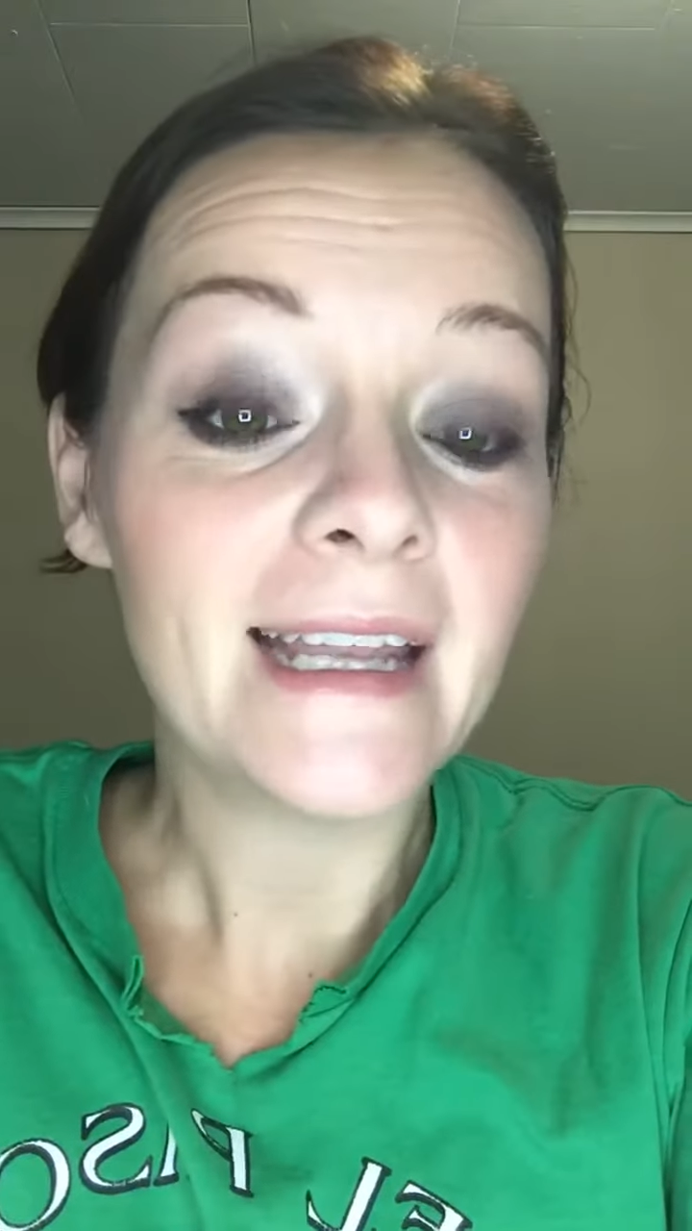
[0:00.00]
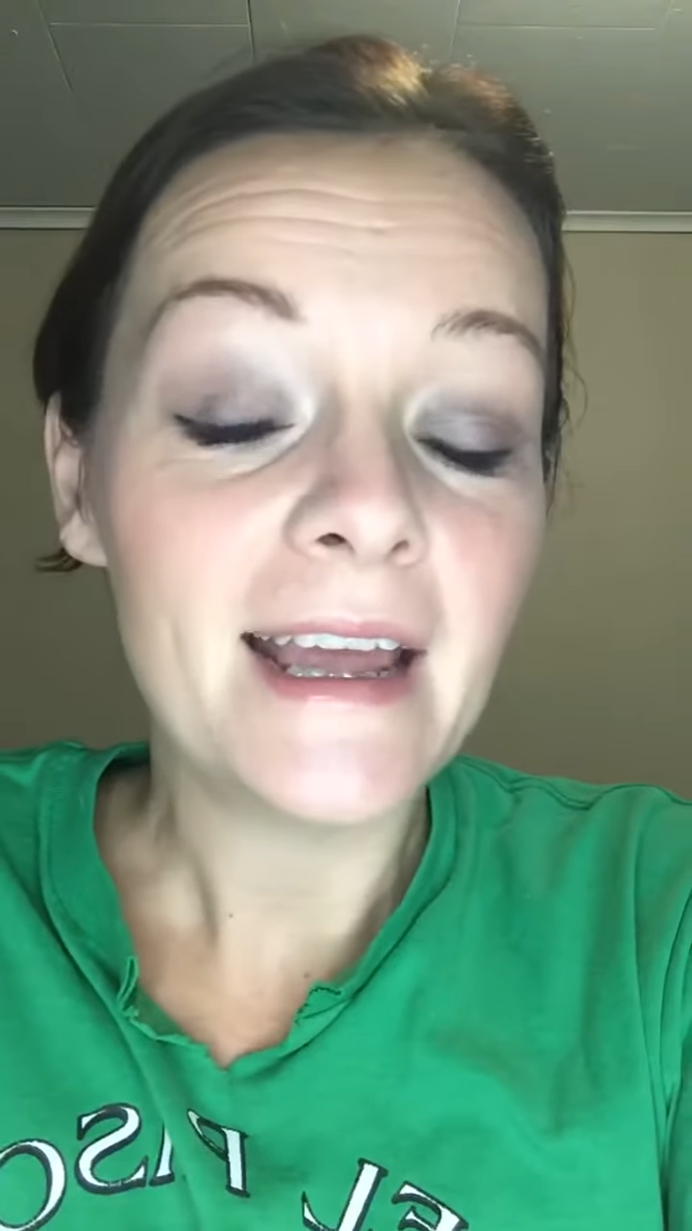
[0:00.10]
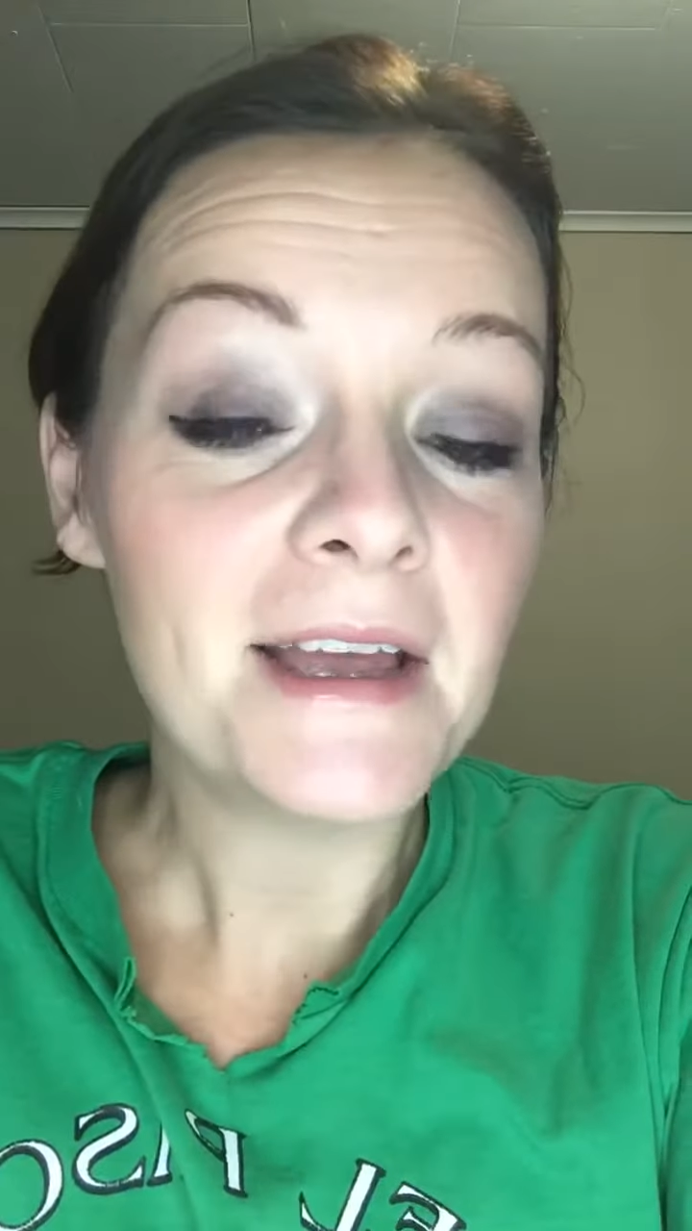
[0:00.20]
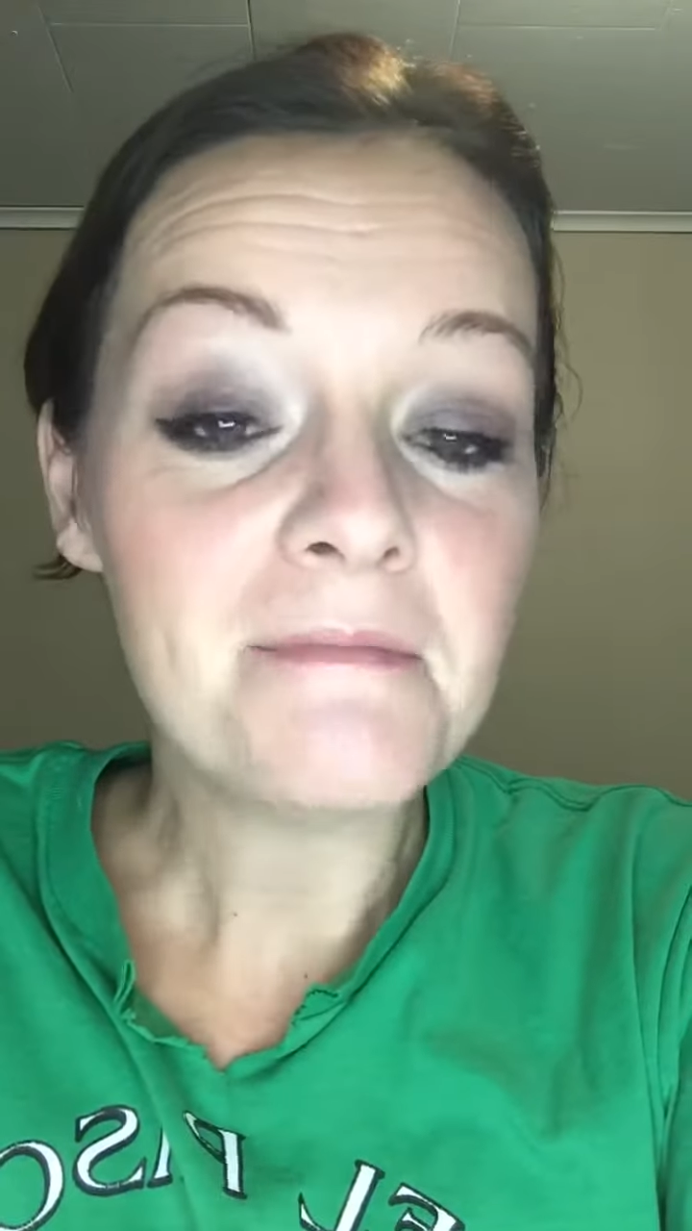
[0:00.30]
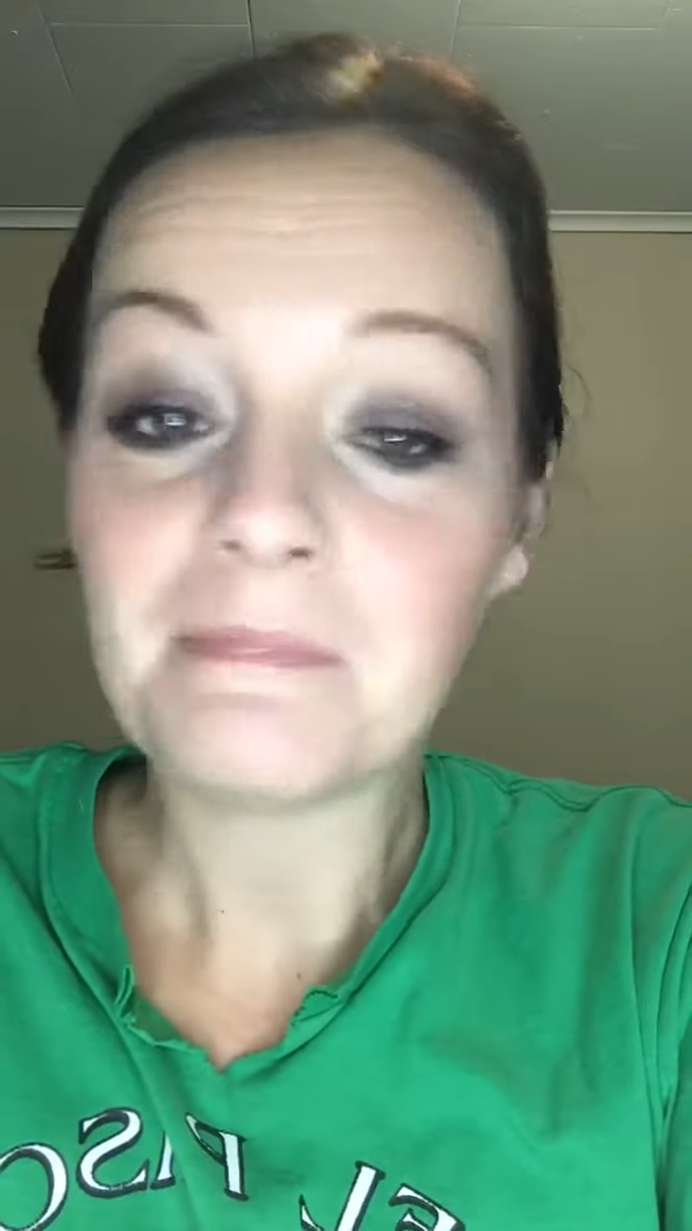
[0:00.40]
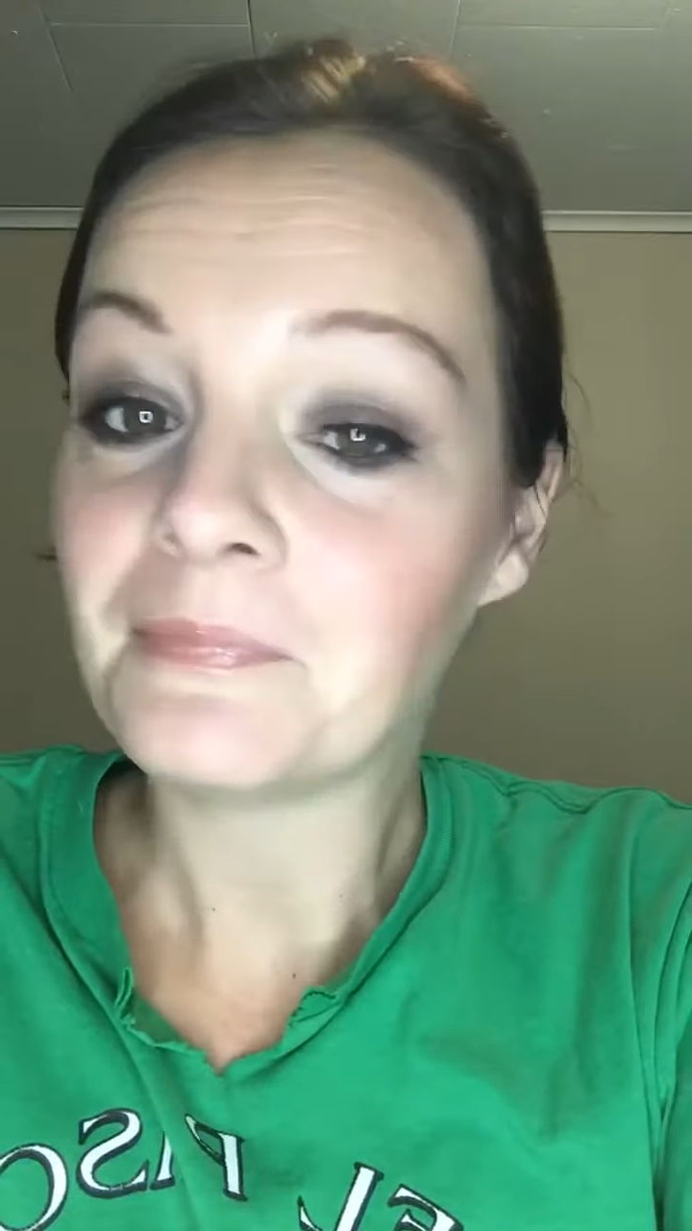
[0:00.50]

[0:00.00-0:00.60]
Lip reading: day?